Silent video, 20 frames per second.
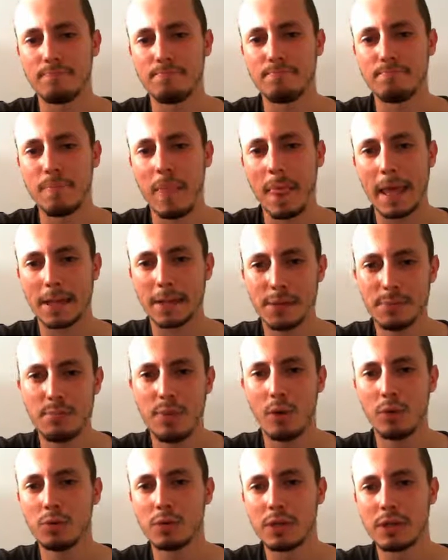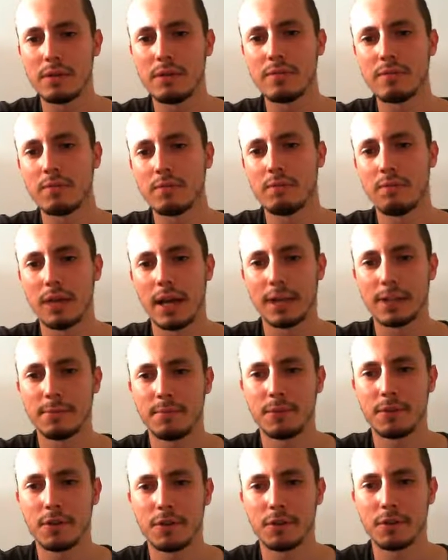exposing black's
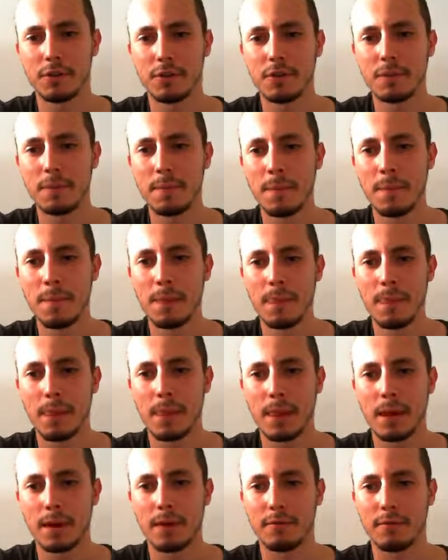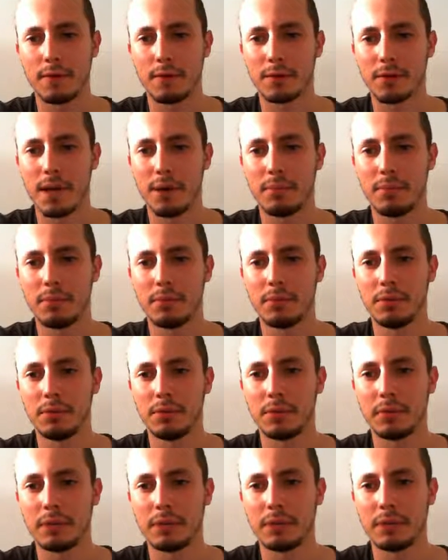position. For
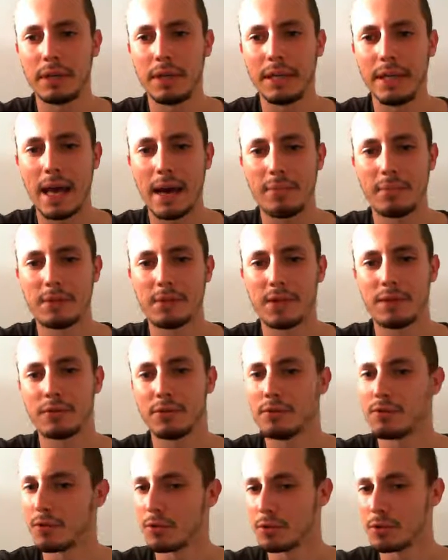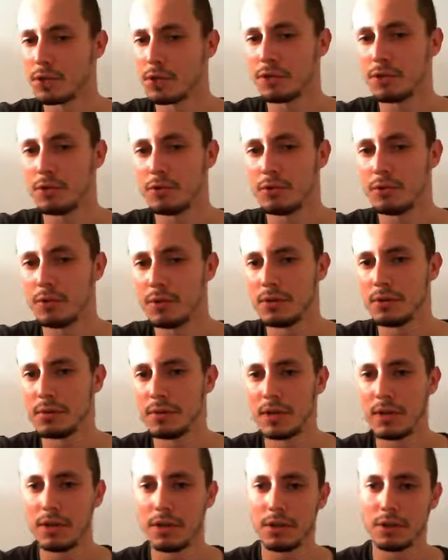example, it happens after rook c2 move.
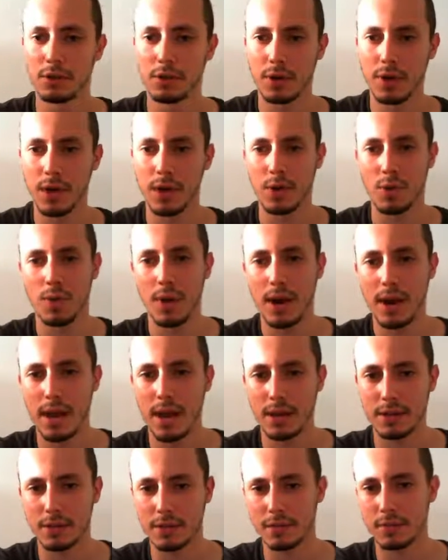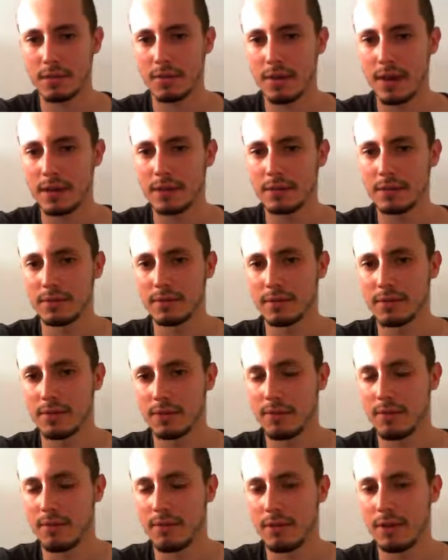So here white has a great
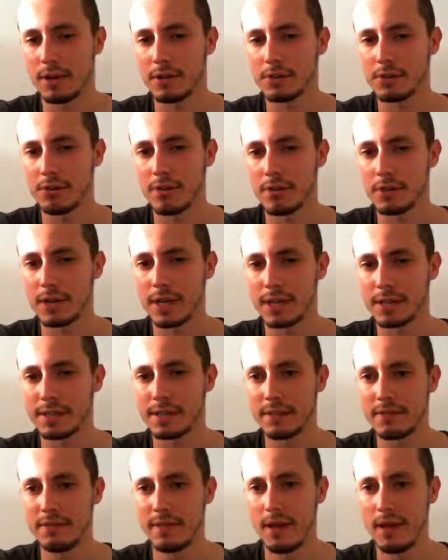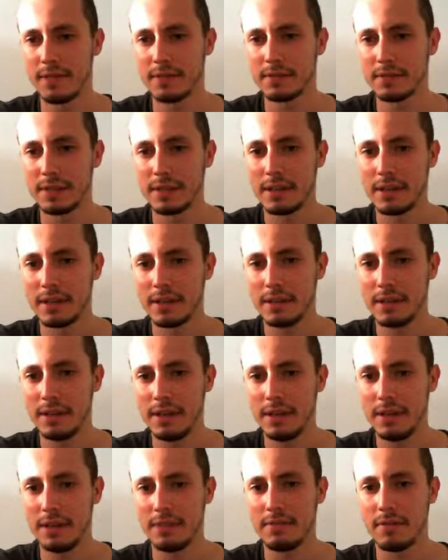sacrifice. Rook takes d5,
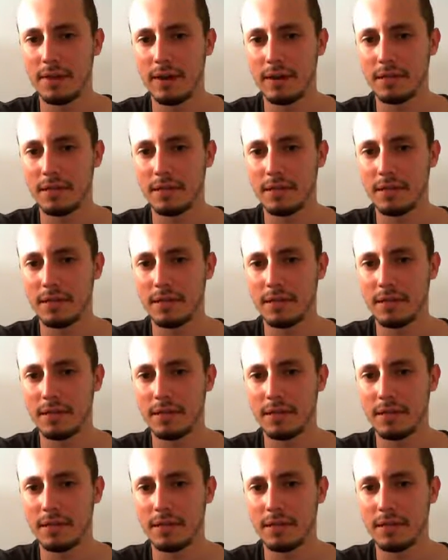e d5,